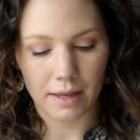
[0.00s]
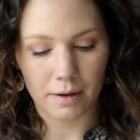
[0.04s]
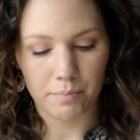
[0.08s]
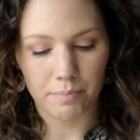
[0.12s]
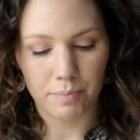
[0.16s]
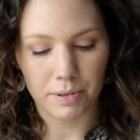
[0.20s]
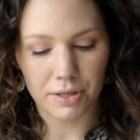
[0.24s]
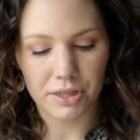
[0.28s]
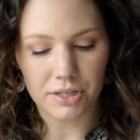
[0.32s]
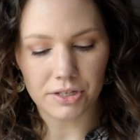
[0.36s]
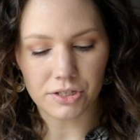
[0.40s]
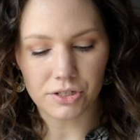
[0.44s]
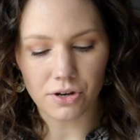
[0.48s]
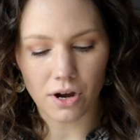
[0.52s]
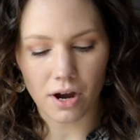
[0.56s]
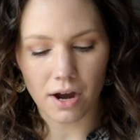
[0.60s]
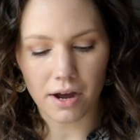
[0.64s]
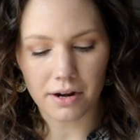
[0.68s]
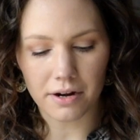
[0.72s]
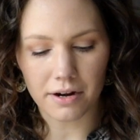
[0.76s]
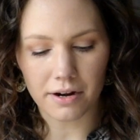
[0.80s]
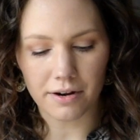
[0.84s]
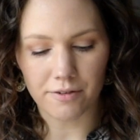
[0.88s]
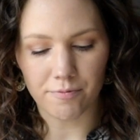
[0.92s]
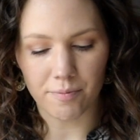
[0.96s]
But the
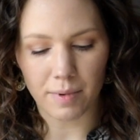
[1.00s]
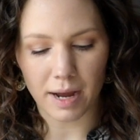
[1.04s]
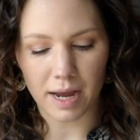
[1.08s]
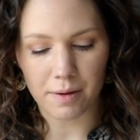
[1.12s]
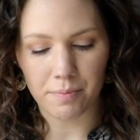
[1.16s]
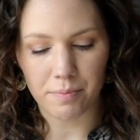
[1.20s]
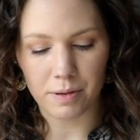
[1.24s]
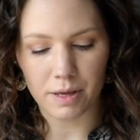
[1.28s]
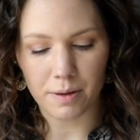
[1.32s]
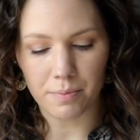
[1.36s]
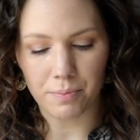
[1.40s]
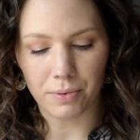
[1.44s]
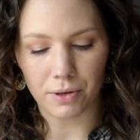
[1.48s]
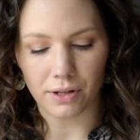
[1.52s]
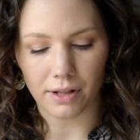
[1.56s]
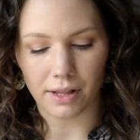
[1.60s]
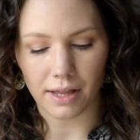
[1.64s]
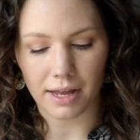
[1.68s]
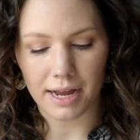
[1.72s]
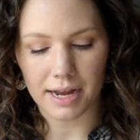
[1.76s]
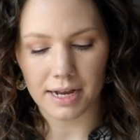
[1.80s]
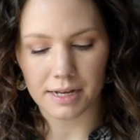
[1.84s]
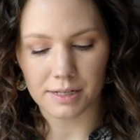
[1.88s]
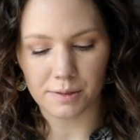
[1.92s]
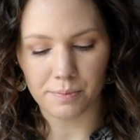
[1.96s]
daughter of my people
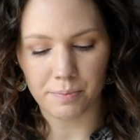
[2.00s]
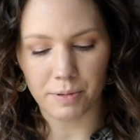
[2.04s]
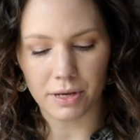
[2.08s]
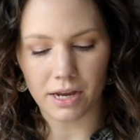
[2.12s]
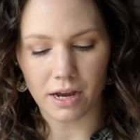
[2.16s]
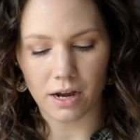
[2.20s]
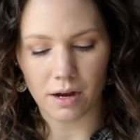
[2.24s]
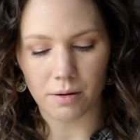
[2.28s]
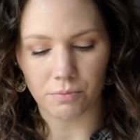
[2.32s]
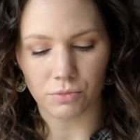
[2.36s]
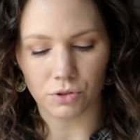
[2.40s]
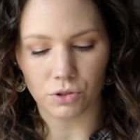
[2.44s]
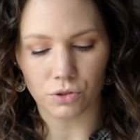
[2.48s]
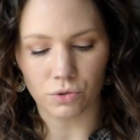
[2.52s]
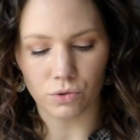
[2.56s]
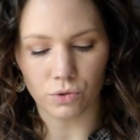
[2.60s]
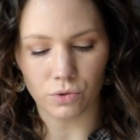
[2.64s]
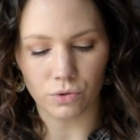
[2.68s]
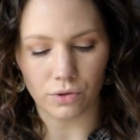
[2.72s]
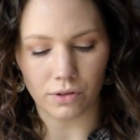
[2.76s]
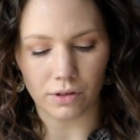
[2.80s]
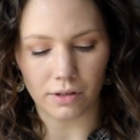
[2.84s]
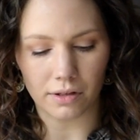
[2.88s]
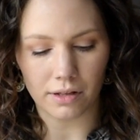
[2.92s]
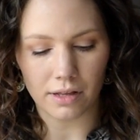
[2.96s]
has become
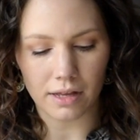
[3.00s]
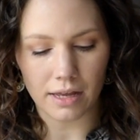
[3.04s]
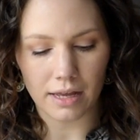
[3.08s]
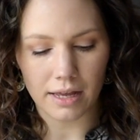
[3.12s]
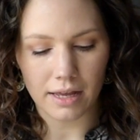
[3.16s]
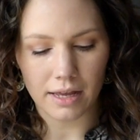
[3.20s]
cruel,